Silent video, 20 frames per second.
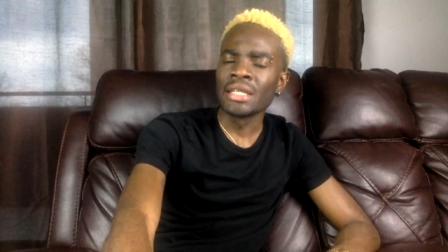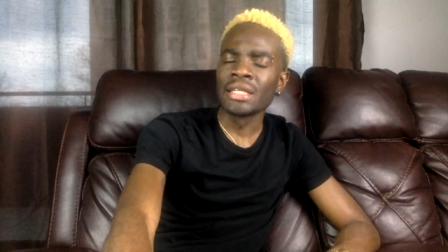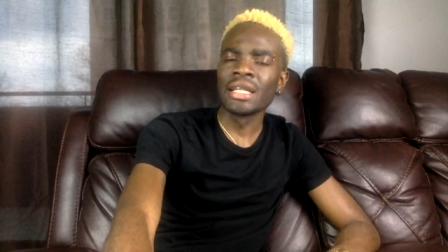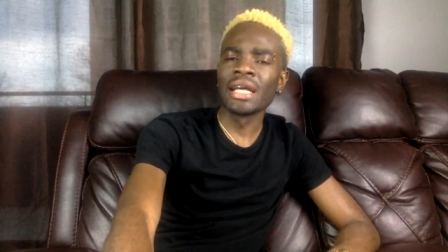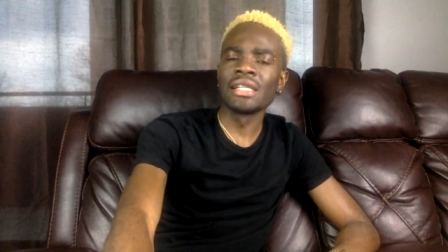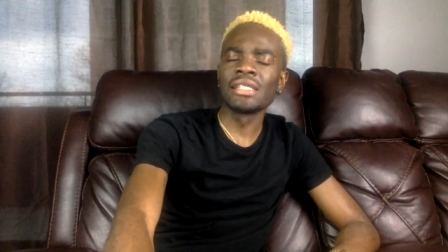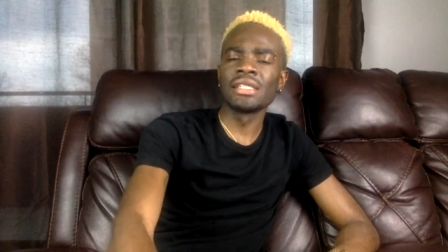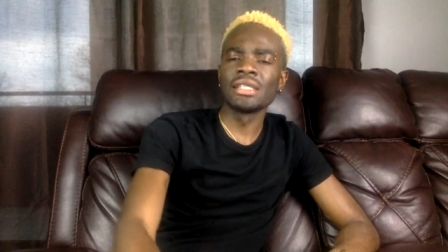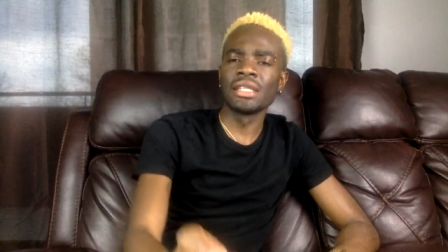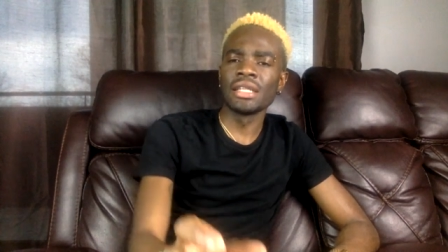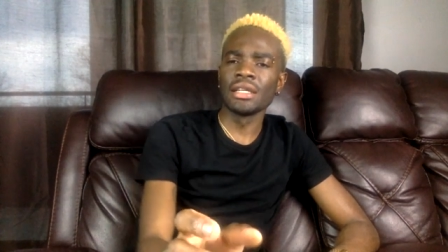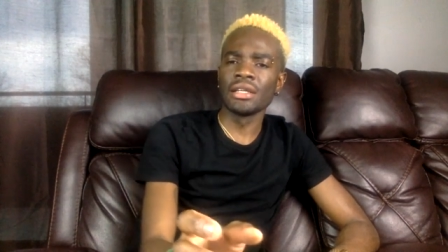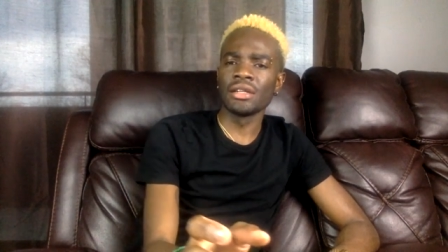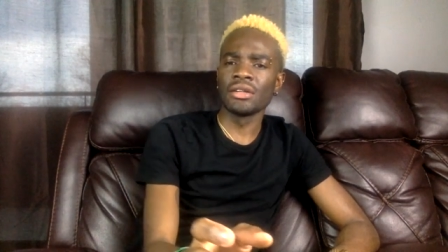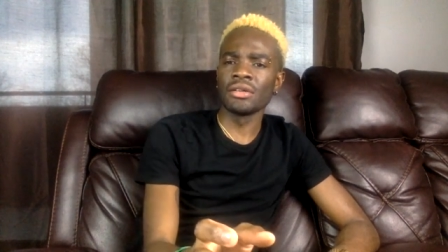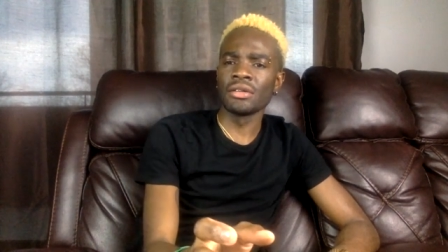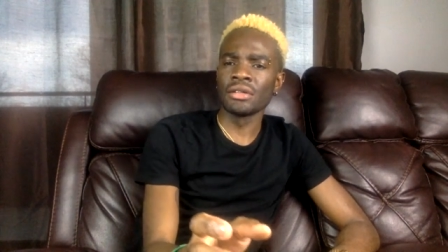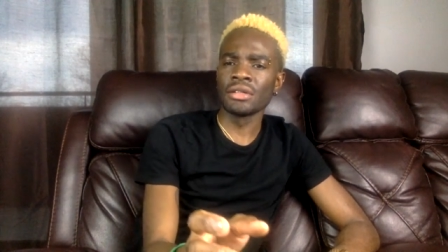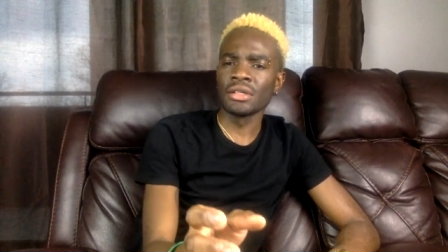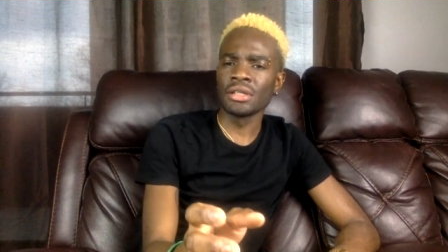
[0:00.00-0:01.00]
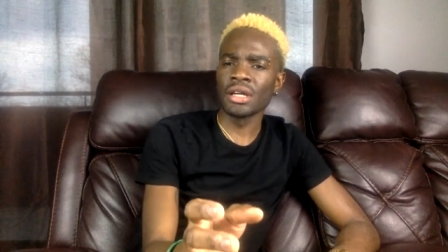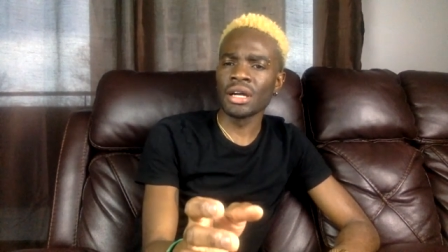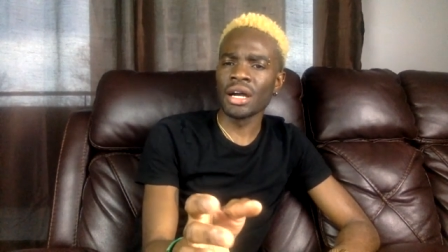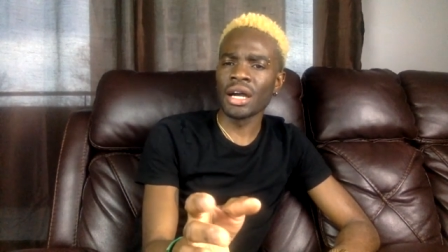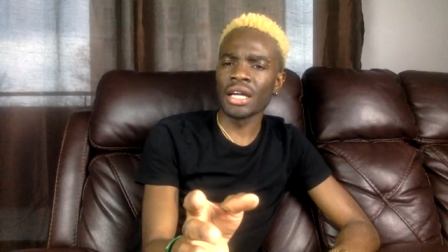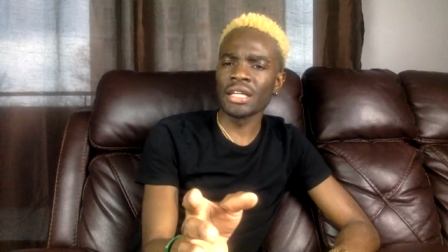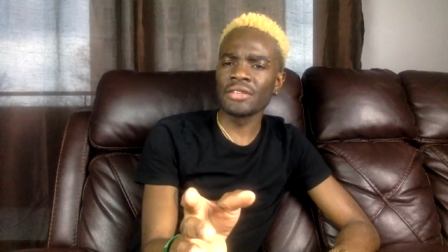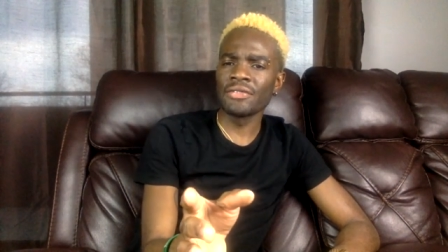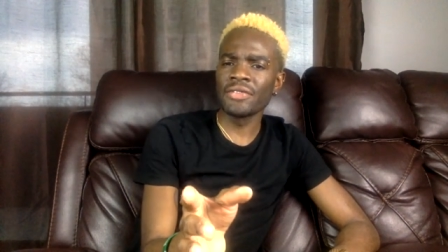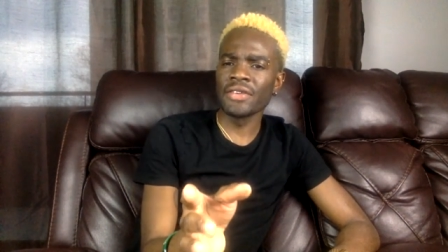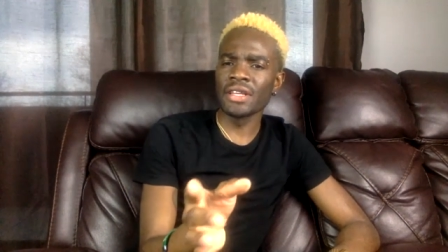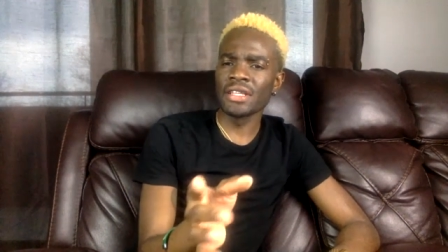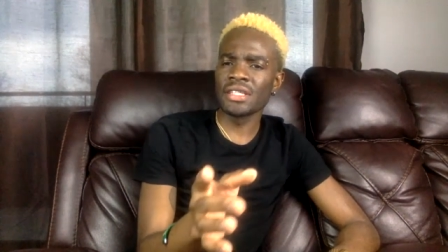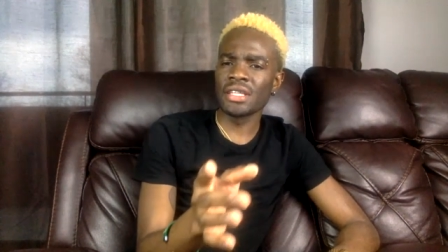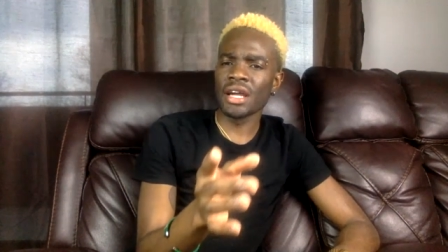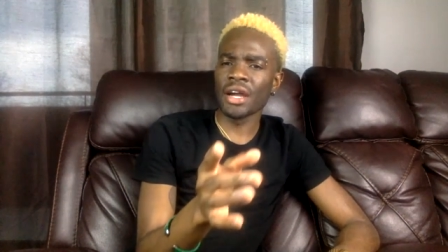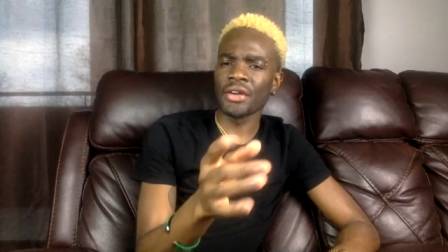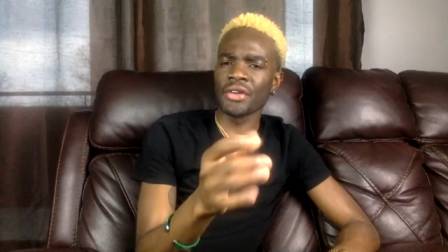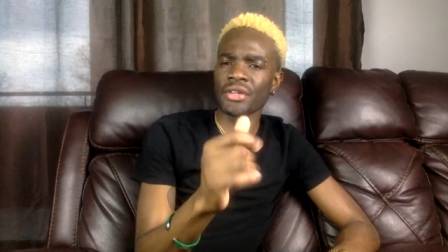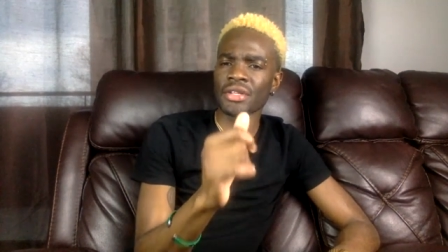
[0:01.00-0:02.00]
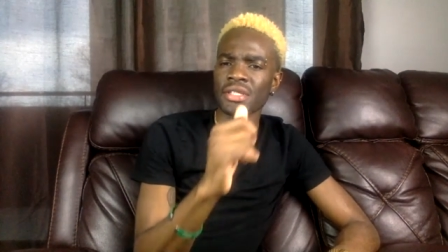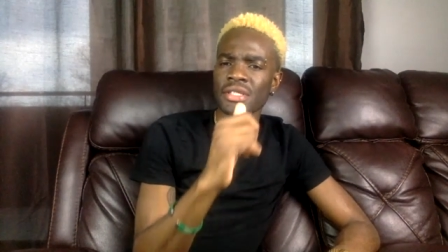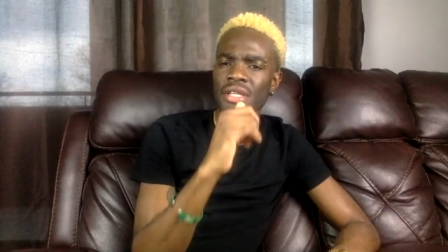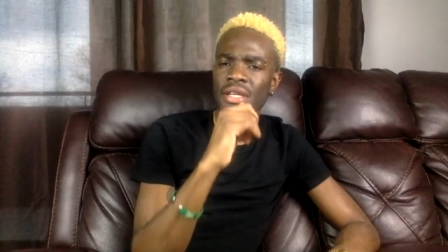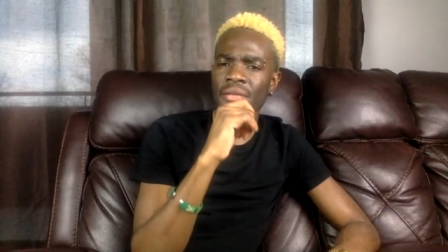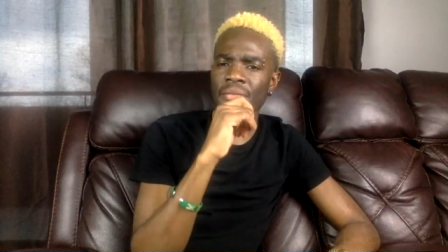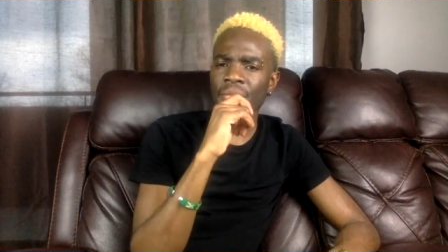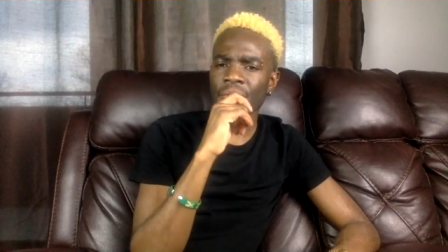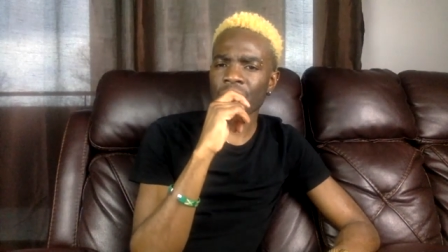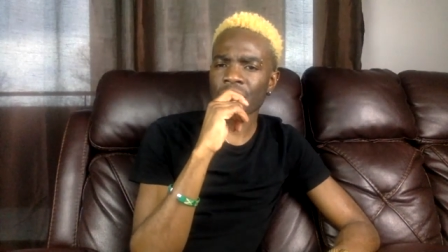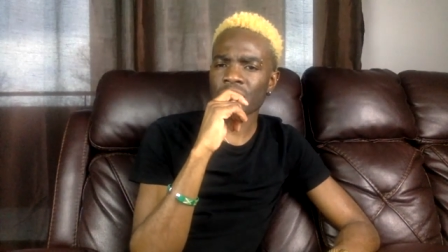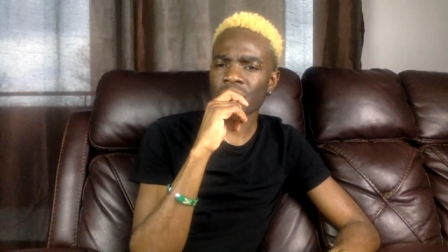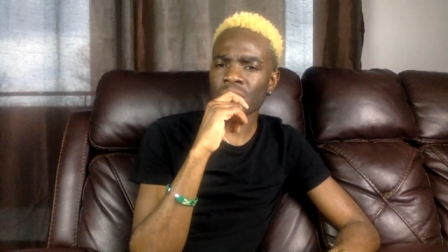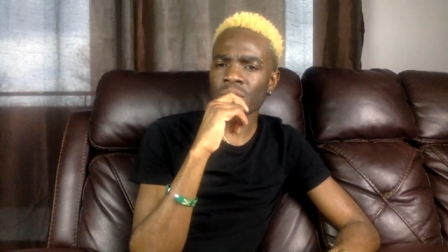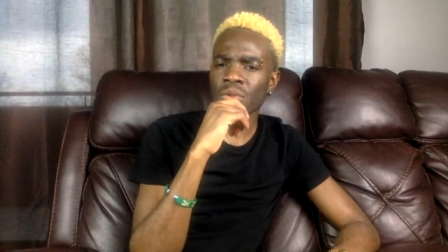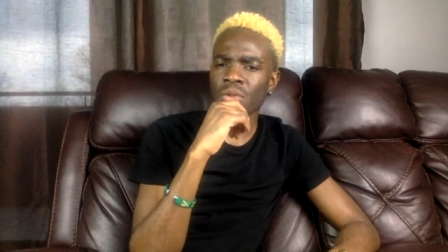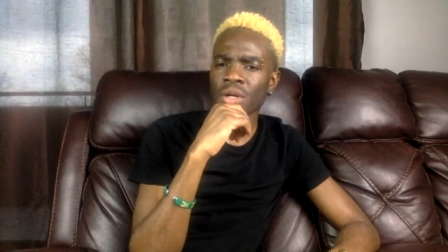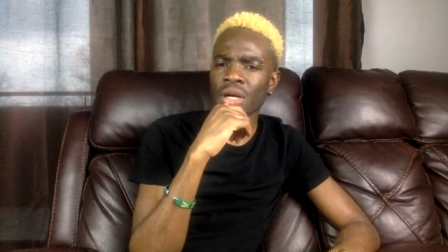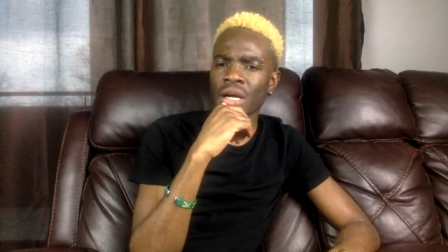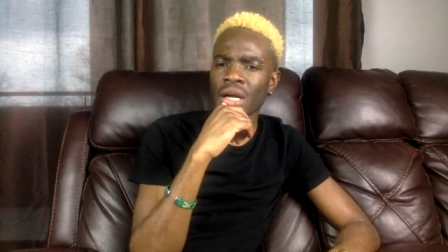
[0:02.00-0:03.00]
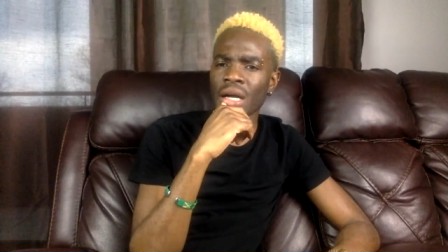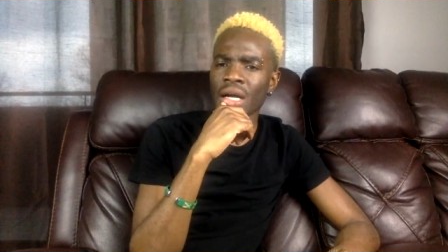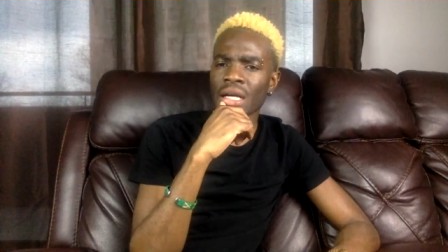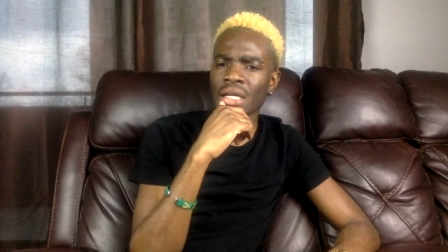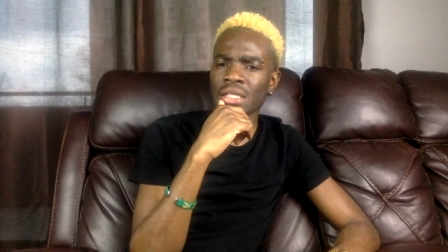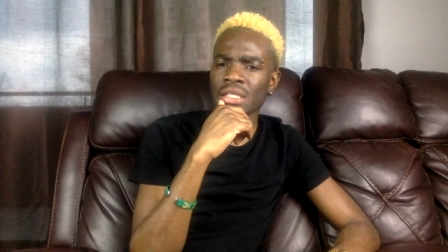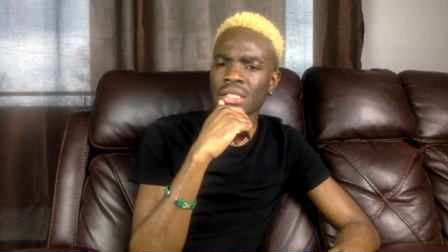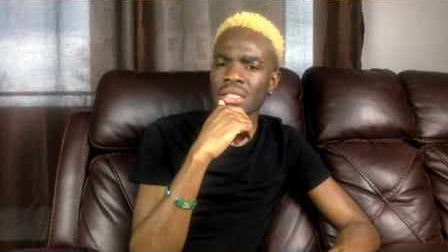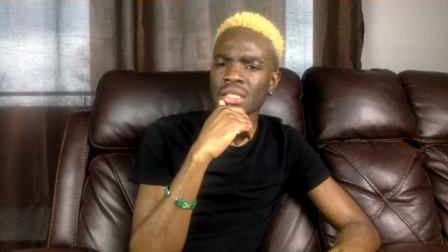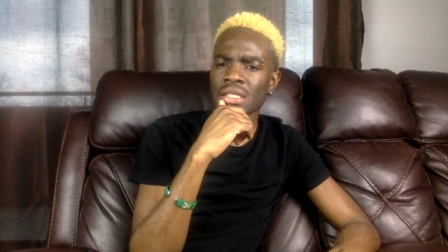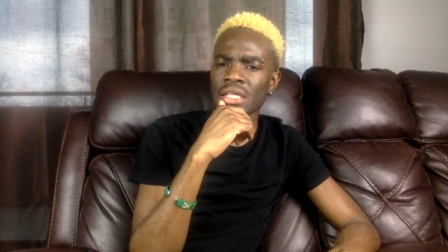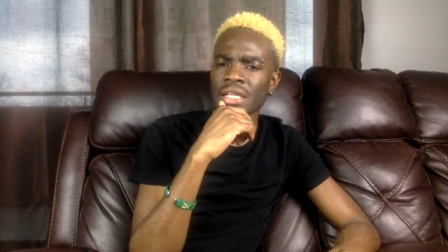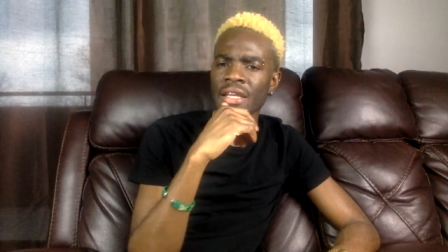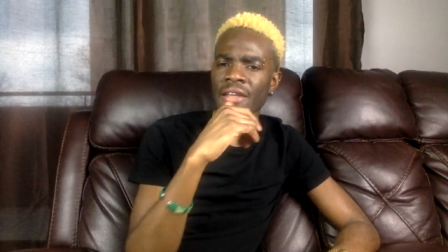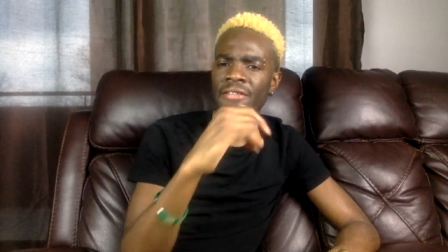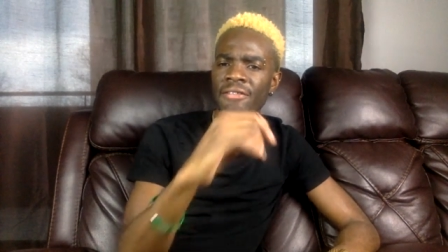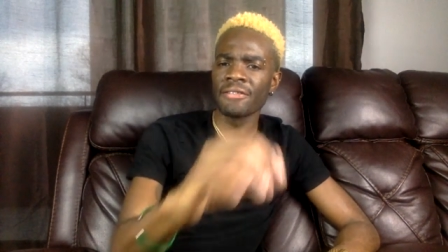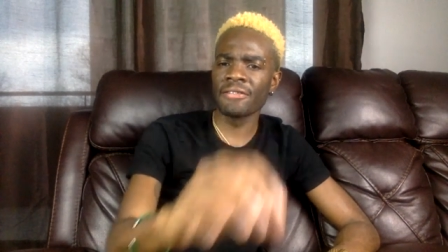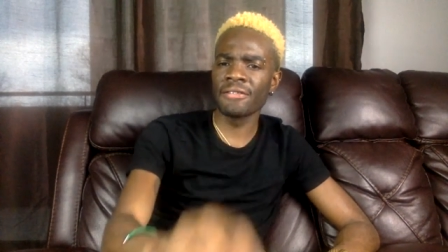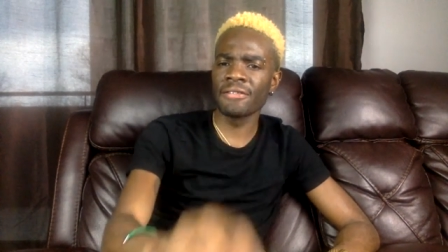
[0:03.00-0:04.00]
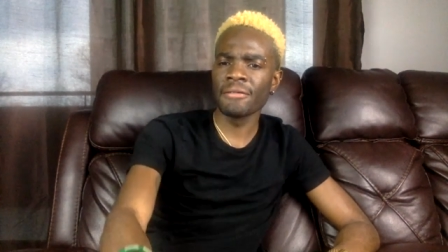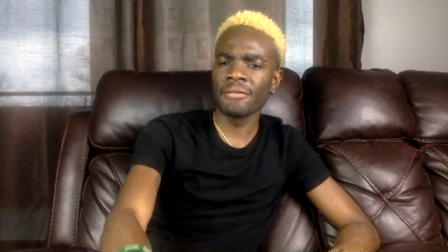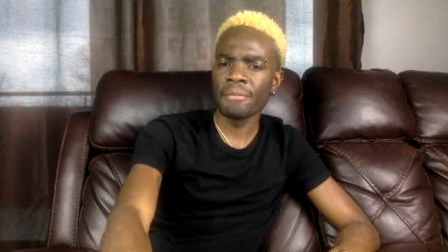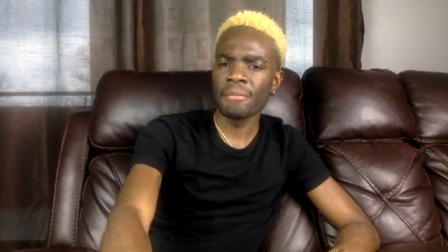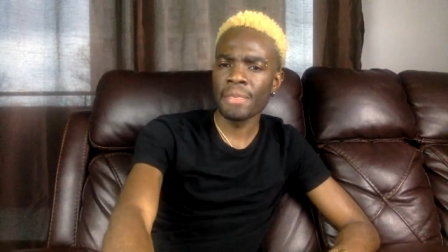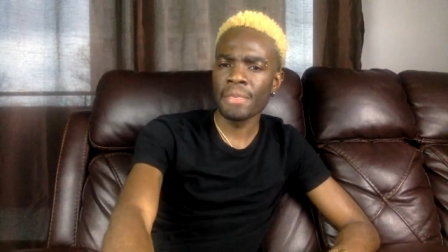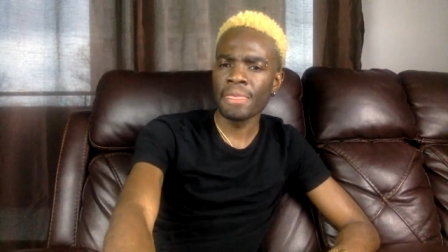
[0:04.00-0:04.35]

That's the thing, you know. Art face, are you the same person who asks if